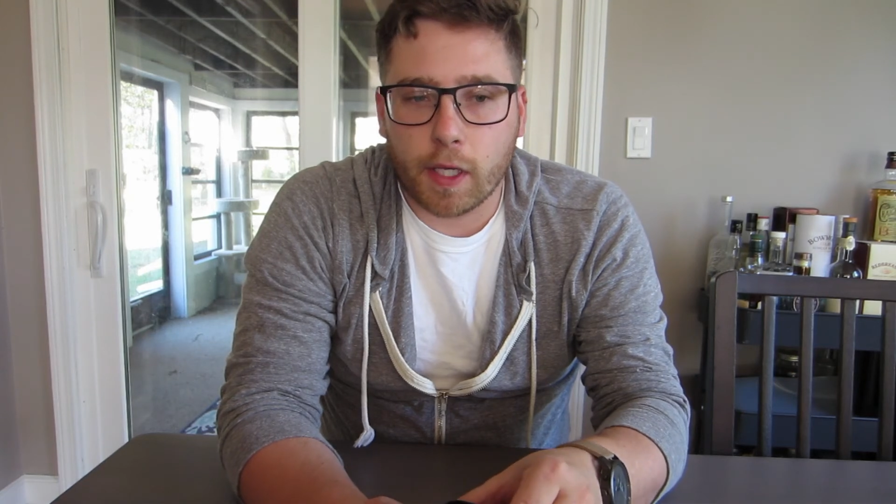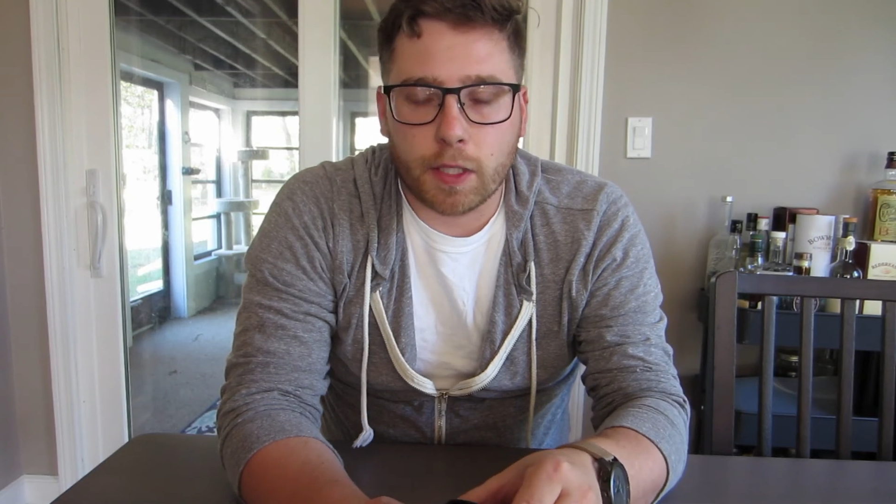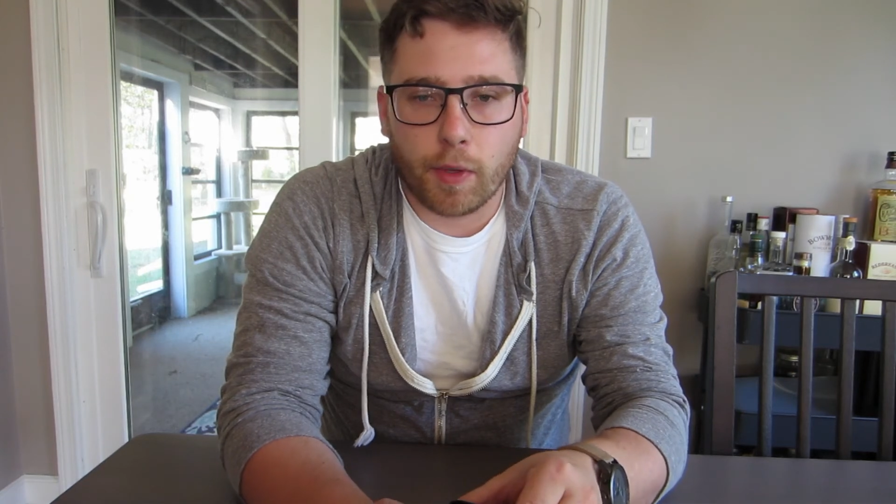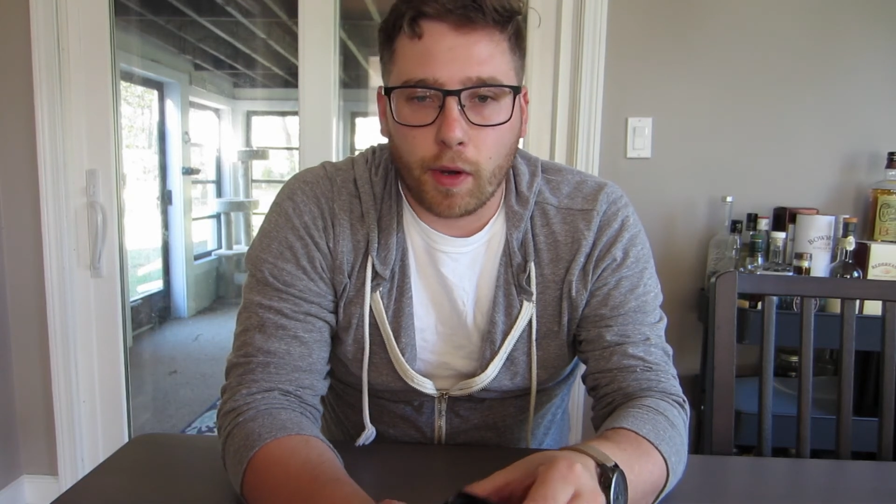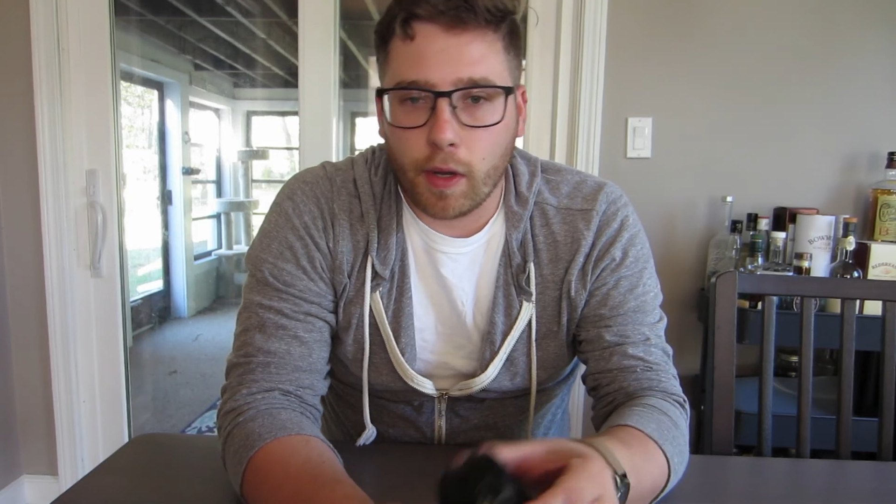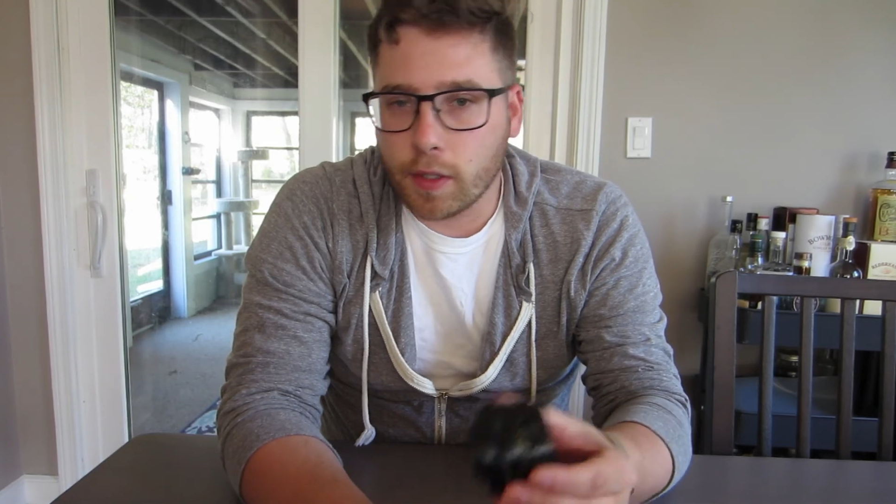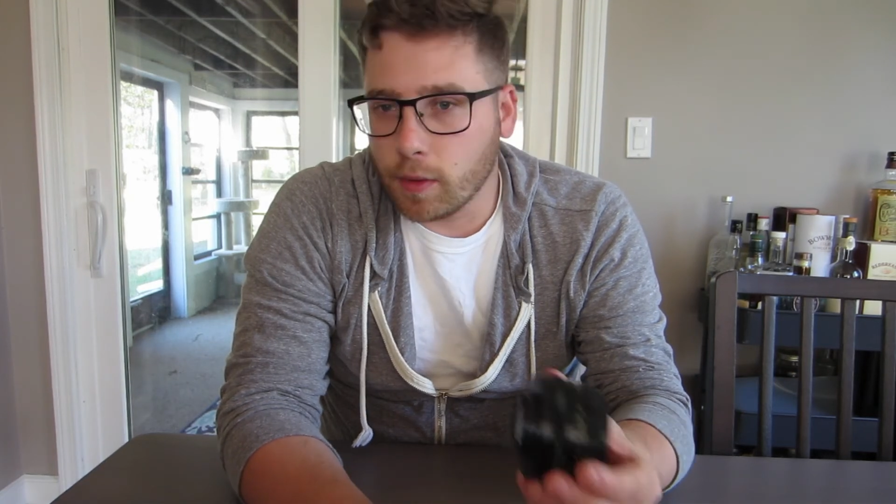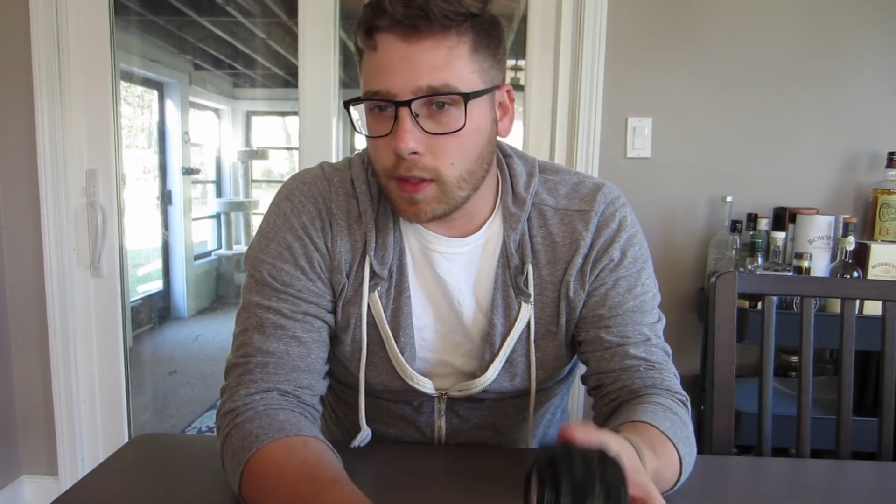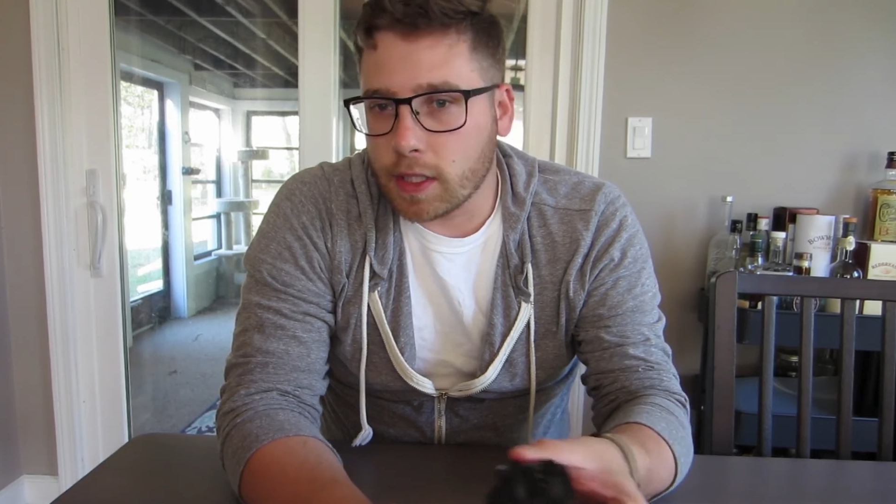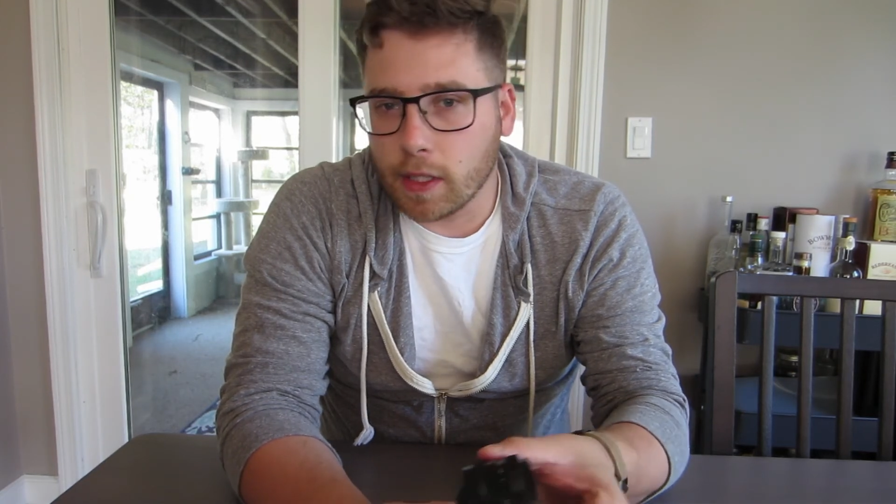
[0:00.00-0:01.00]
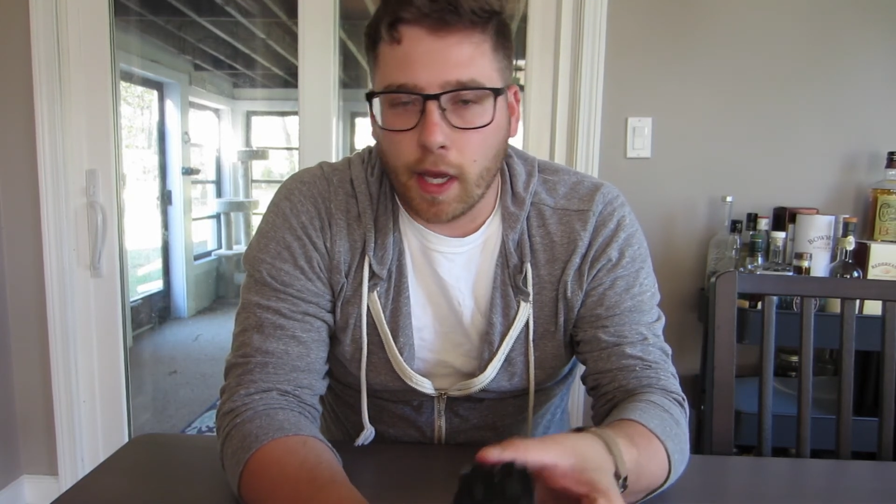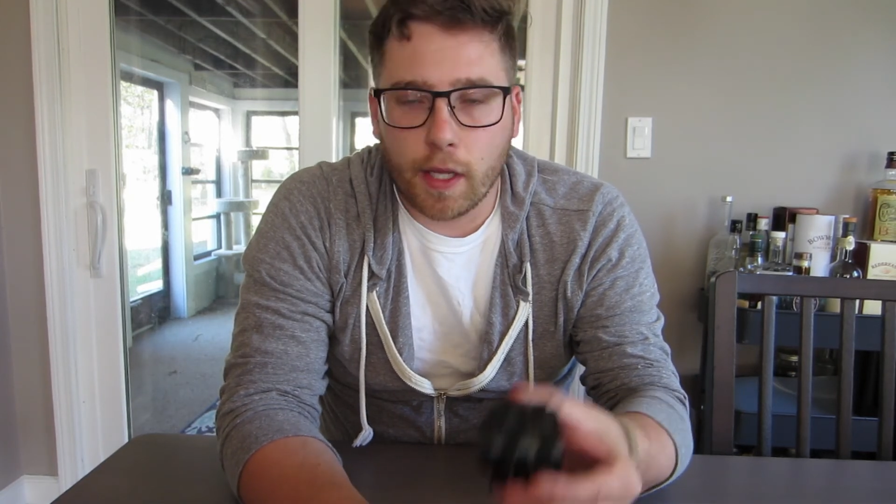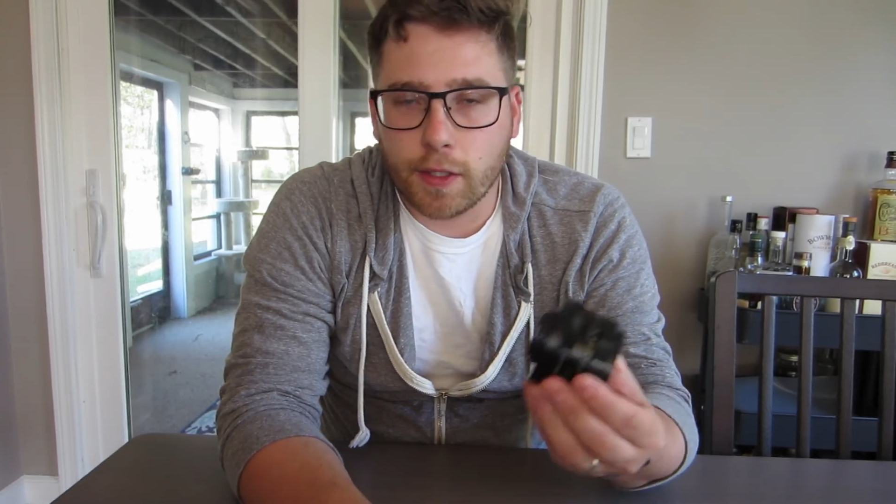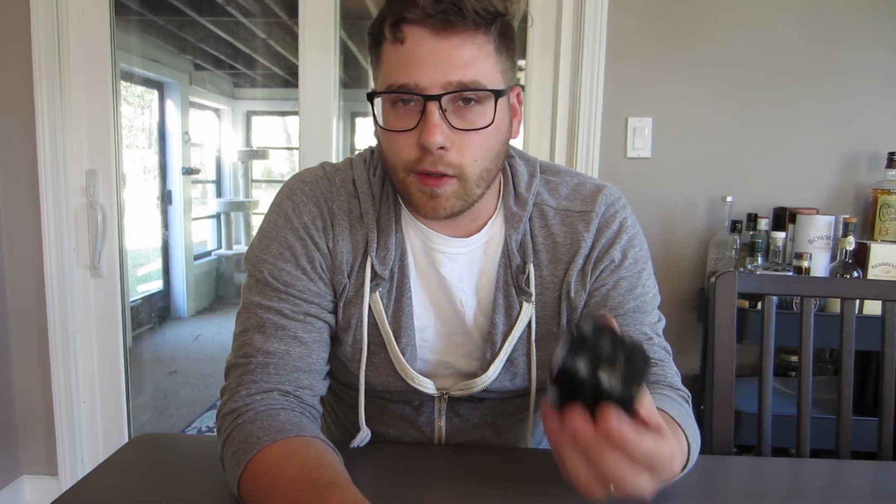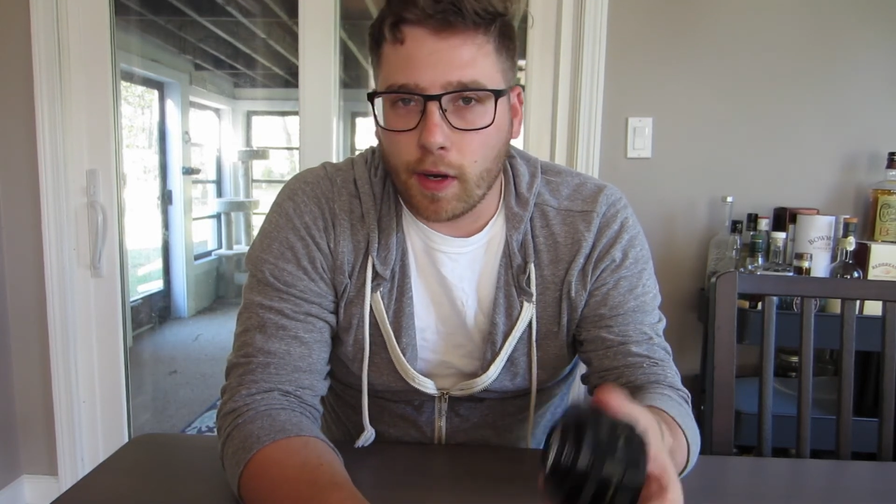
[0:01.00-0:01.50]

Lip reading: experience with this lens